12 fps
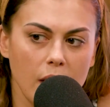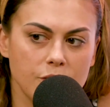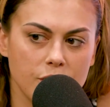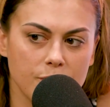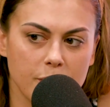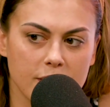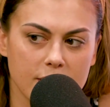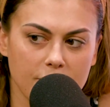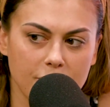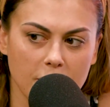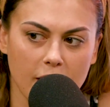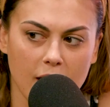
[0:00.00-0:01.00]
Just because I
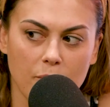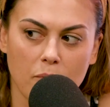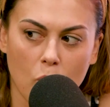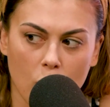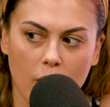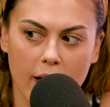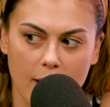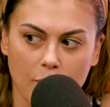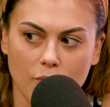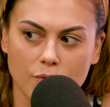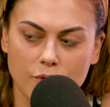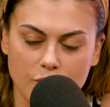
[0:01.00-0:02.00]
feel like I'm more
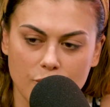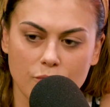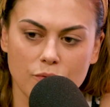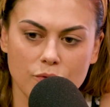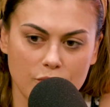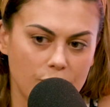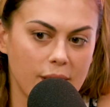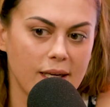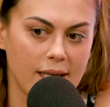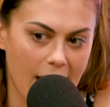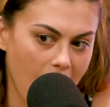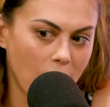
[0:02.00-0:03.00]
able to do it
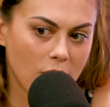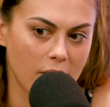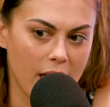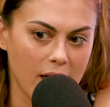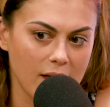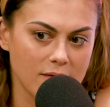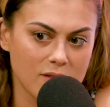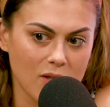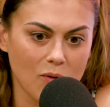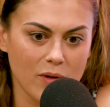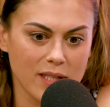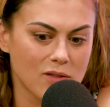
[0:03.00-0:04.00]
now. And
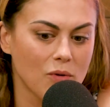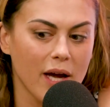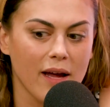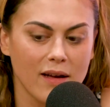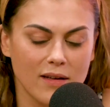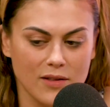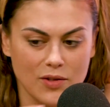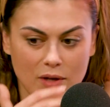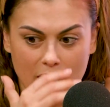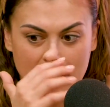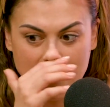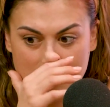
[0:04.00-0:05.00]
so it's okay. You
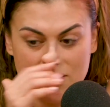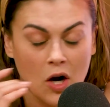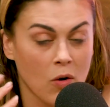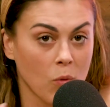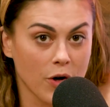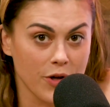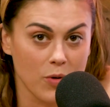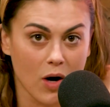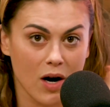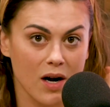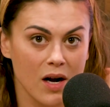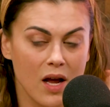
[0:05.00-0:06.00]
got to start where you
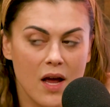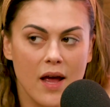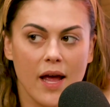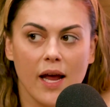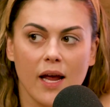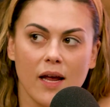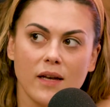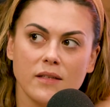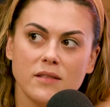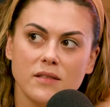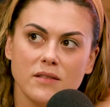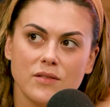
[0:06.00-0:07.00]
are
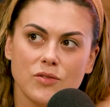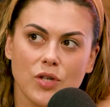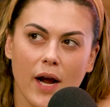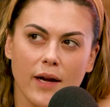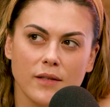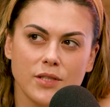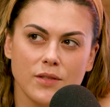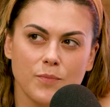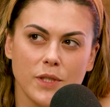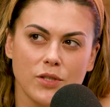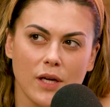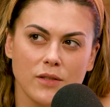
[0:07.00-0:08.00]
and try to just
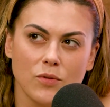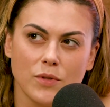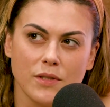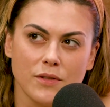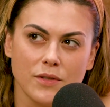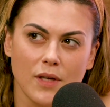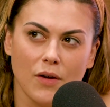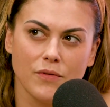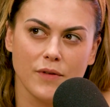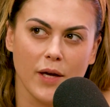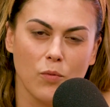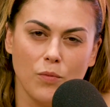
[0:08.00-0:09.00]
be gentle with
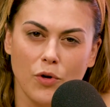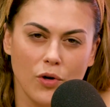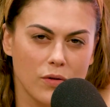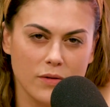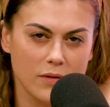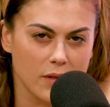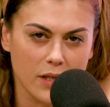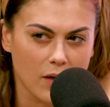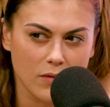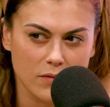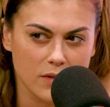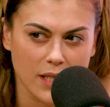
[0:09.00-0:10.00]
yourself. Like,
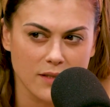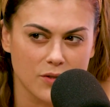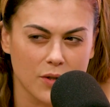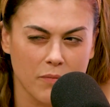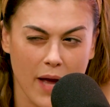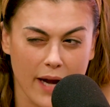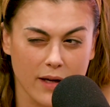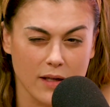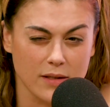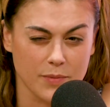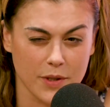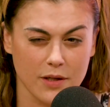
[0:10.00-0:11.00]
that's a traumatic
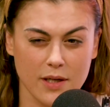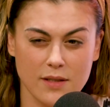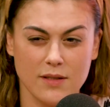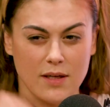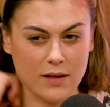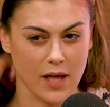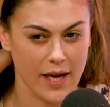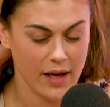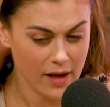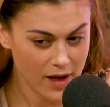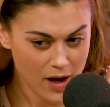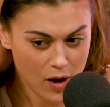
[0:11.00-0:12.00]
experience, and
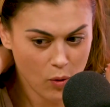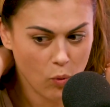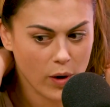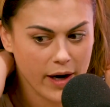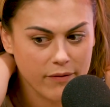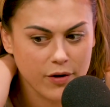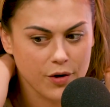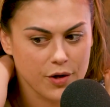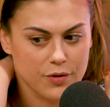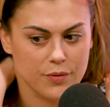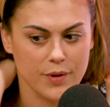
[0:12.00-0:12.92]
like whatever your